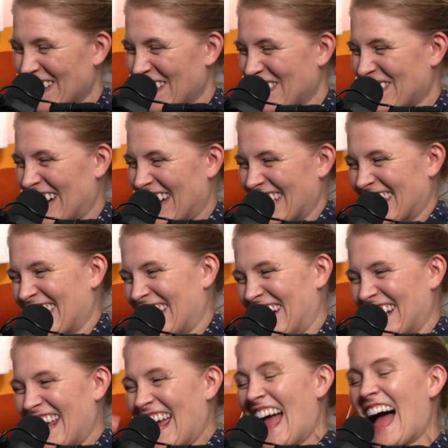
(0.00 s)
Oh my
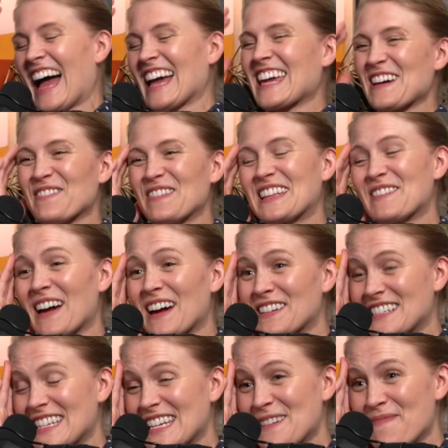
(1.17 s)
God. I can't believe how
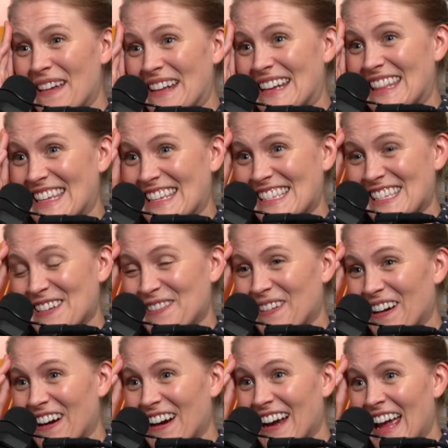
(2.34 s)
deep into this you
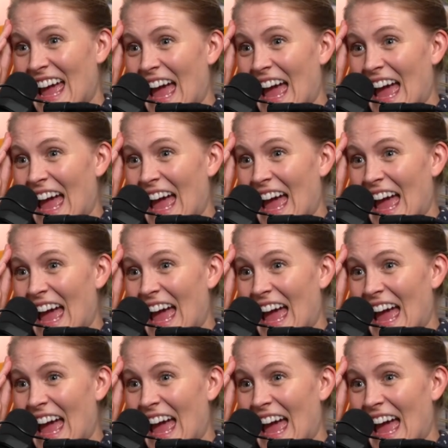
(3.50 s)
are.